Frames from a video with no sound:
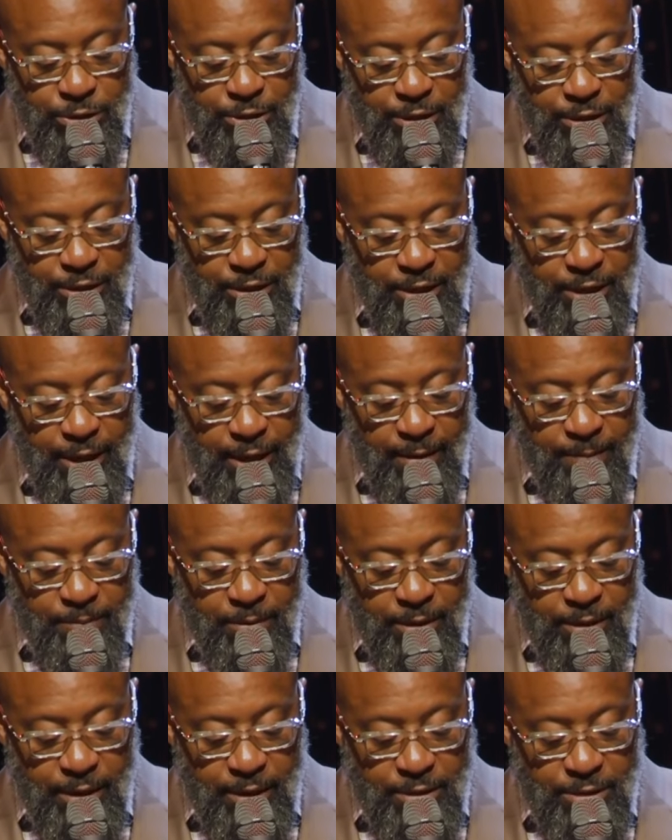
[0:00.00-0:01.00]
encamp
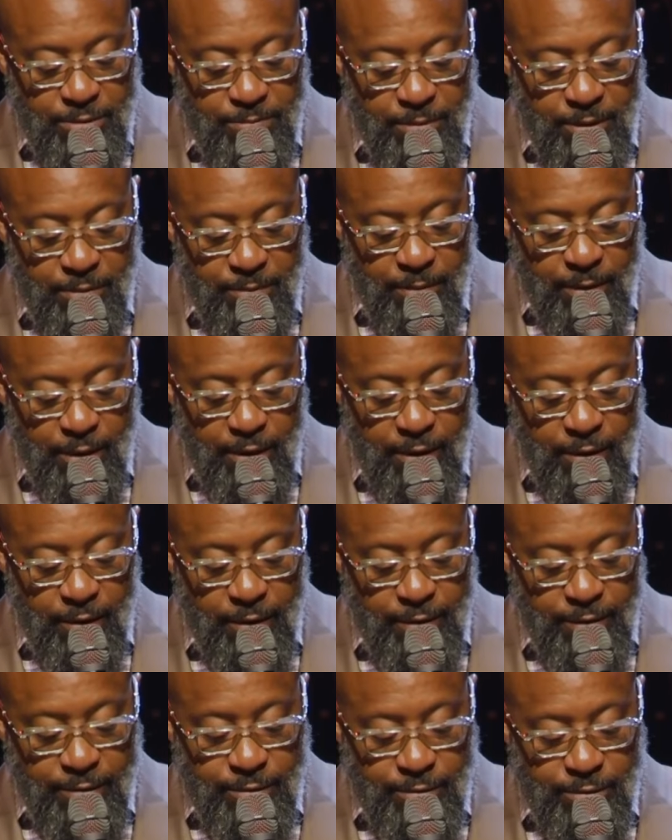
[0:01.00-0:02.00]
against me, my
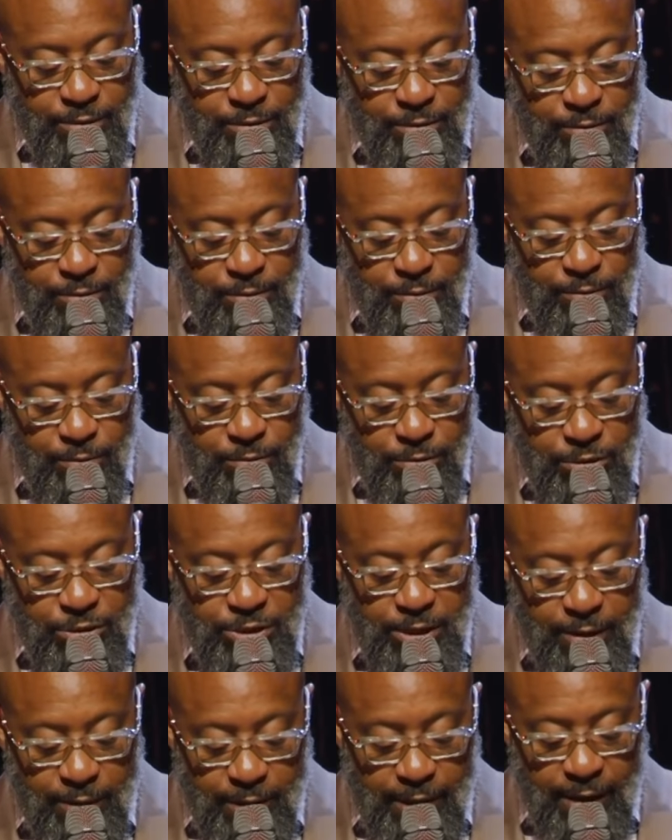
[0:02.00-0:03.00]
heart
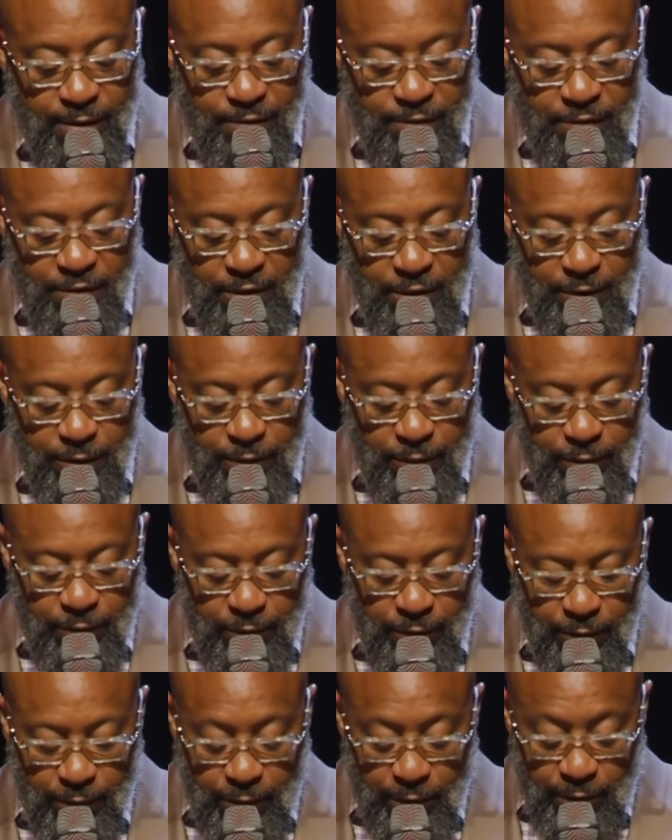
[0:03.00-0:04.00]
shall not fear.
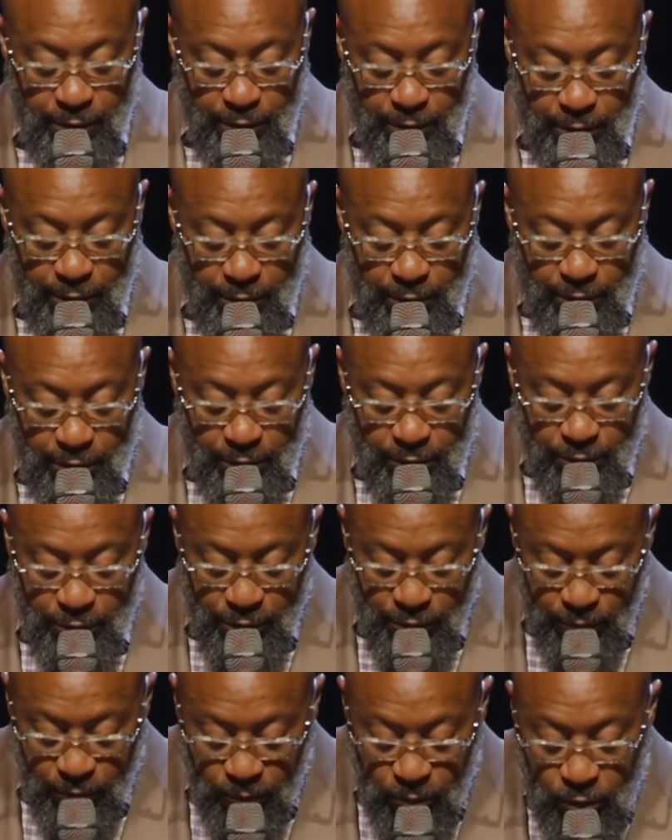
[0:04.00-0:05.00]
The
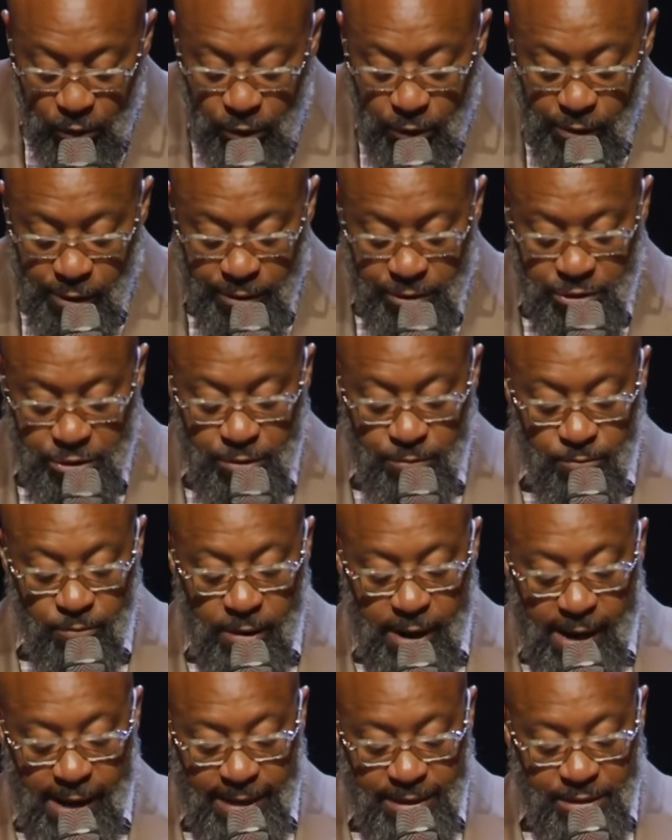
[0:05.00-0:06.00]
war should
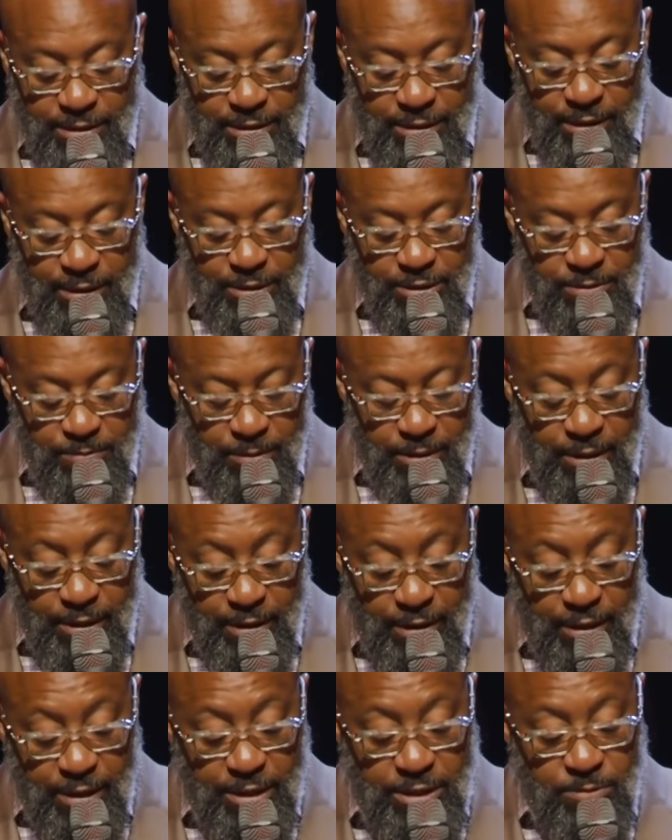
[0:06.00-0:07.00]
rise against me,
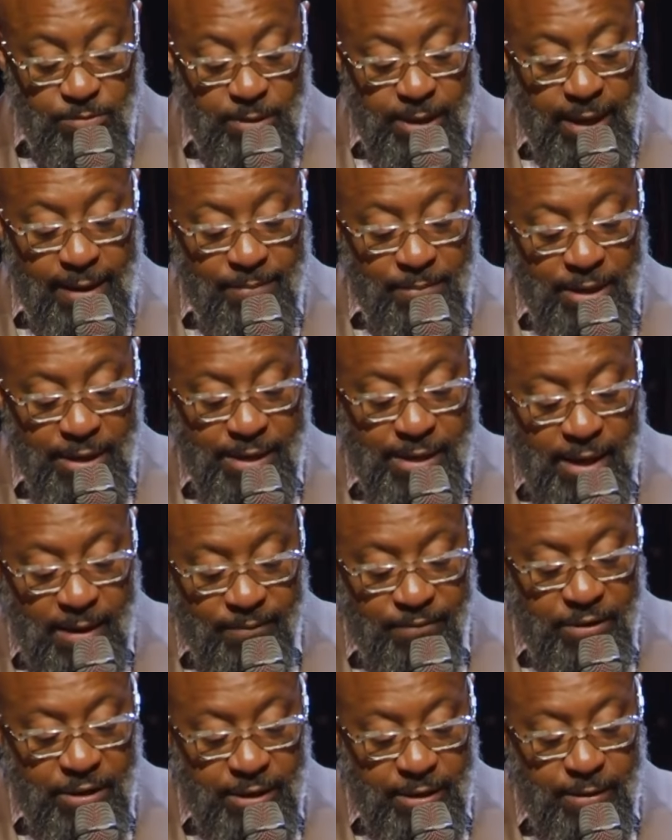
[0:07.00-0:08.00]
and this will I be
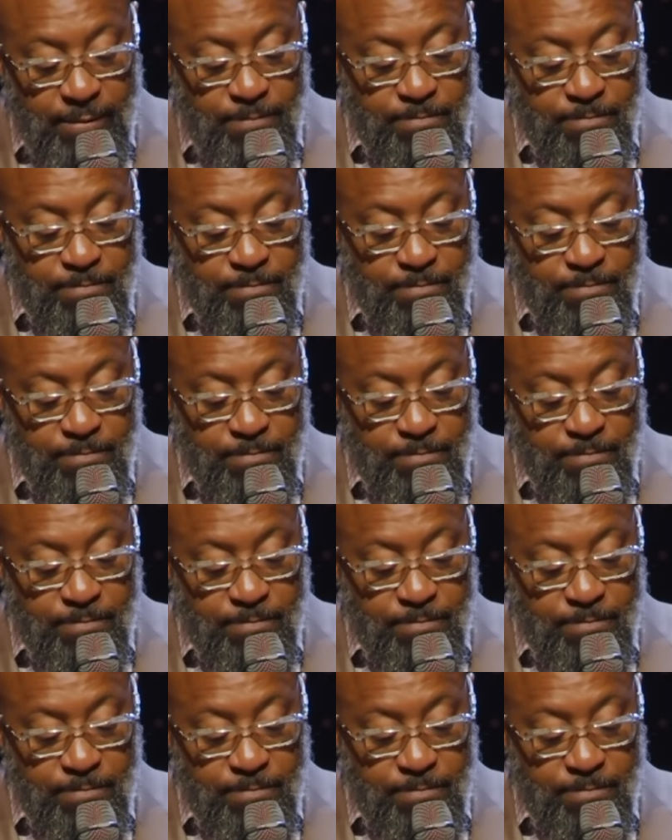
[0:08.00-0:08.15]
confident.